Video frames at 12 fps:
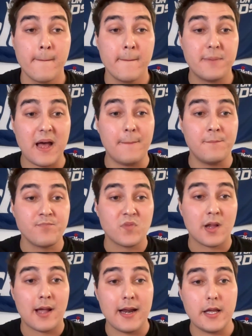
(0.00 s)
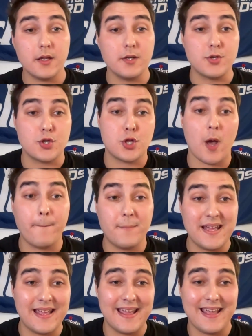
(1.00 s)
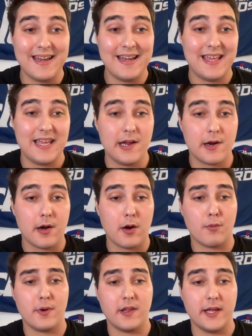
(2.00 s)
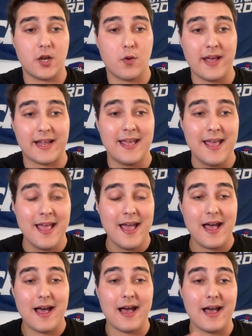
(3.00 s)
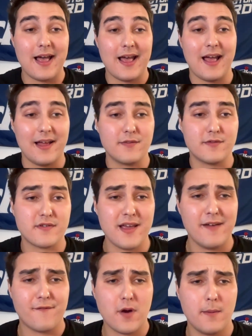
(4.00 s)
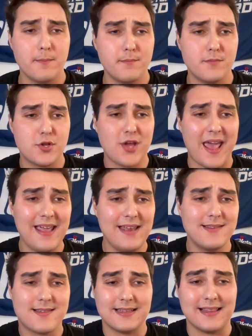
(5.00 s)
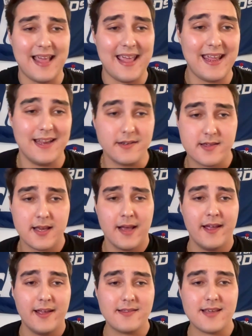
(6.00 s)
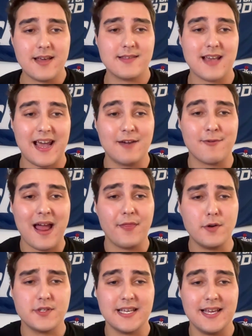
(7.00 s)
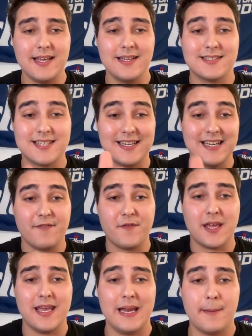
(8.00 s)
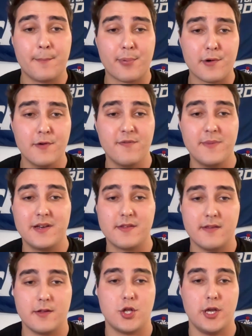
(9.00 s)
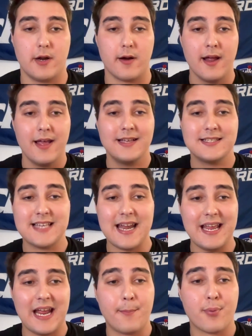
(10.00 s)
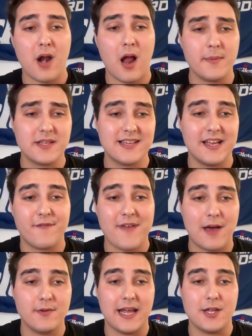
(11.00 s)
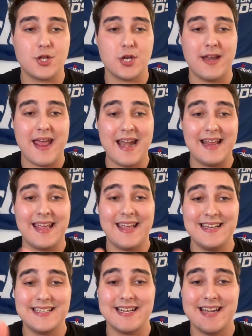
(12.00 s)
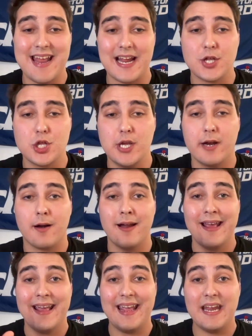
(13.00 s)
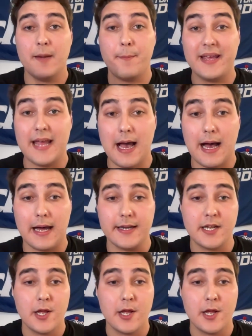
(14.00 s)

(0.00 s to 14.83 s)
But kind of jumping in here really quick, I say from Shane's Lanes, he says, I'd rather see significant improvements this year, setting a promising foundation heading into next year and beyond,